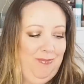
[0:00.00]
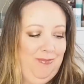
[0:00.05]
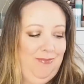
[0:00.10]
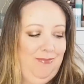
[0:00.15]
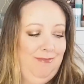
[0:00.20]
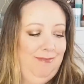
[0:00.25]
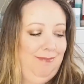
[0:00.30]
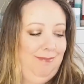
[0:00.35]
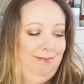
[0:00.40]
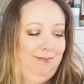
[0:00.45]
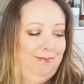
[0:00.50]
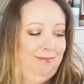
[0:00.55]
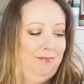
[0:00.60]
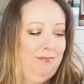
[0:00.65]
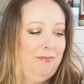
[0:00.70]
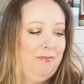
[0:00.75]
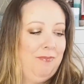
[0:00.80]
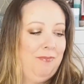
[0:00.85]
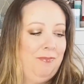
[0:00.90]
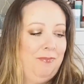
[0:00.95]
I
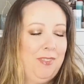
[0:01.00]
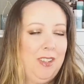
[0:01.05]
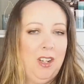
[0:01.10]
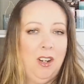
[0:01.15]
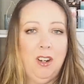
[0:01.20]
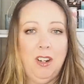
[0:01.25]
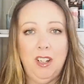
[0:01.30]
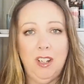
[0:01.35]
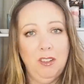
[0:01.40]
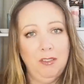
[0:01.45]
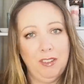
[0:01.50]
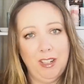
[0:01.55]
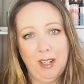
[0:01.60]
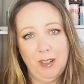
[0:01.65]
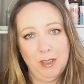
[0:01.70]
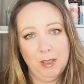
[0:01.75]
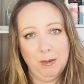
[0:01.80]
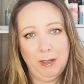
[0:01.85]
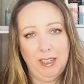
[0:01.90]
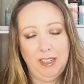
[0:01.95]
love an
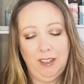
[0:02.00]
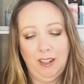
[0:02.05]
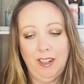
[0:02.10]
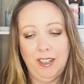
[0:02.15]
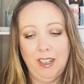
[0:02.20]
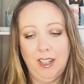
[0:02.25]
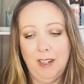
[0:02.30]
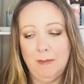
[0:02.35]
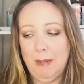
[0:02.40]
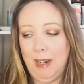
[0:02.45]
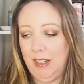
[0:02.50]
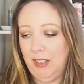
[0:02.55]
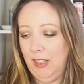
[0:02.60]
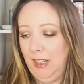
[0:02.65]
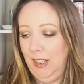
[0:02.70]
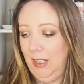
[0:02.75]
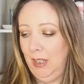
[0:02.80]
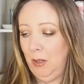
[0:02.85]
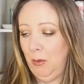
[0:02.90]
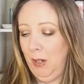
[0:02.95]
L twinkle. Like, I'm
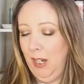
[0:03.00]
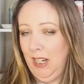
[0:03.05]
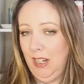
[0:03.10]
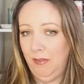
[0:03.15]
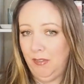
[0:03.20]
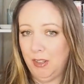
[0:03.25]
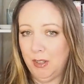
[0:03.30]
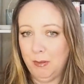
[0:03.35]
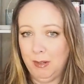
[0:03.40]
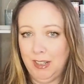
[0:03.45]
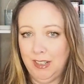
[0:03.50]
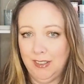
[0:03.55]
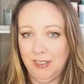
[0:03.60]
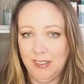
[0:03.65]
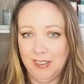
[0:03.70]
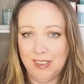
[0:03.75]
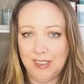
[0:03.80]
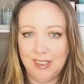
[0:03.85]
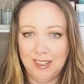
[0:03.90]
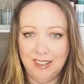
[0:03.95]
actually the queen of the
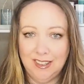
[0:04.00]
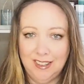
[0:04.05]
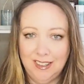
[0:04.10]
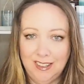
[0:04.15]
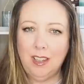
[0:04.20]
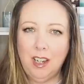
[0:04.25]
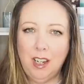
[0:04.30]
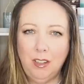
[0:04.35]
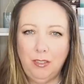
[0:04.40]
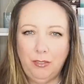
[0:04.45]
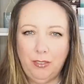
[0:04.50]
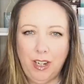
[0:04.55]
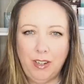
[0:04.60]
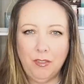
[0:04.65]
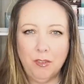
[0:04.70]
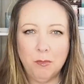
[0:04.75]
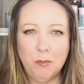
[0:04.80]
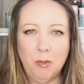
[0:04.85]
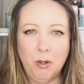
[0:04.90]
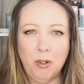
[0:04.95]
twinkles. I
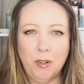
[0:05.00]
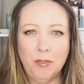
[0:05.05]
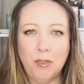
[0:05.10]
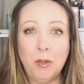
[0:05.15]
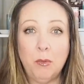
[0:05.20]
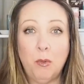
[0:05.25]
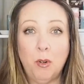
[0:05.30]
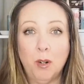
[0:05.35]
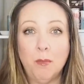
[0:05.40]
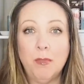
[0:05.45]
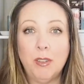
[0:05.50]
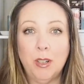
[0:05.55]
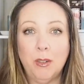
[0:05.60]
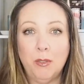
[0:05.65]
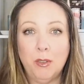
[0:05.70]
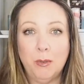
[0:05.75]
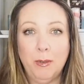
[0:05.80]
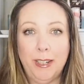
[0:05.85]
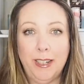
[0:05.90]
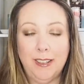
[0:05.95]
favour more of the warm
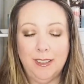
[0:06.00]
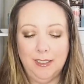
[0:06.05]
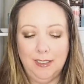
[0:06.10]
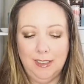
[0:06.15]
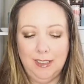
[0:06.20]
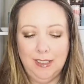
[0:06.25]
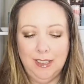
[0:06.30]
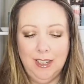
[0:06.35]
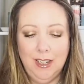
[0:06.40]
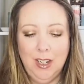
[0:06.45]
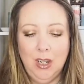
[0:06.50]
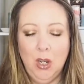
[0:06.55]
tone twinkles.